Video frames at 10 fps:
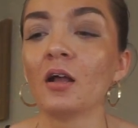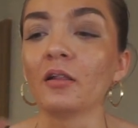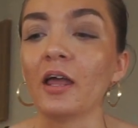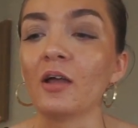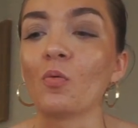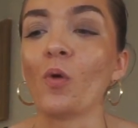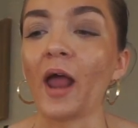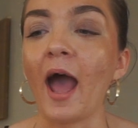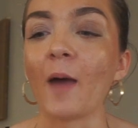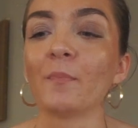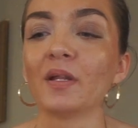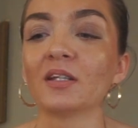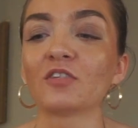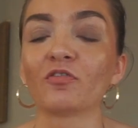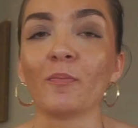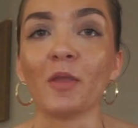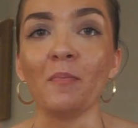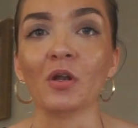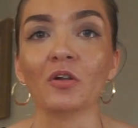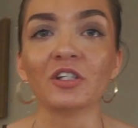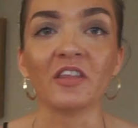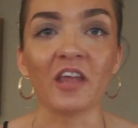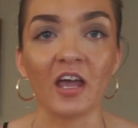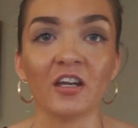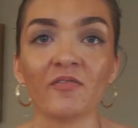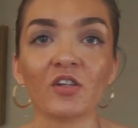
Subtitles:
like what happens from the middle to the end of